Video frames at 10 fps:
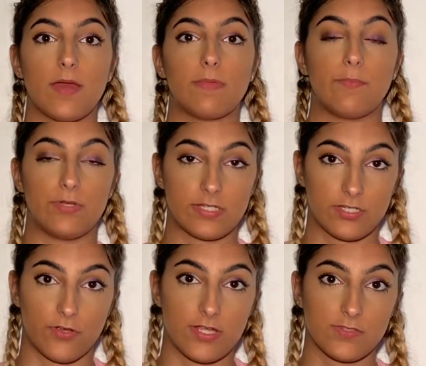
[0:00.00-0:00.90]
and my
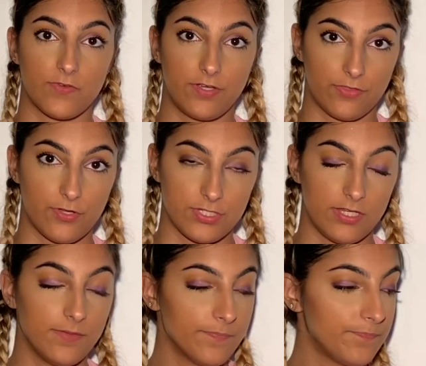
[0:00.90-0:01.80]
predicted grades for year
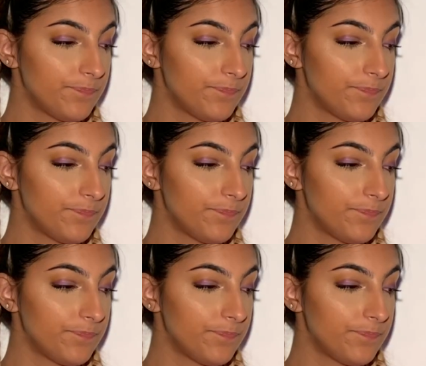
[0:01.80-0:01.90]
13.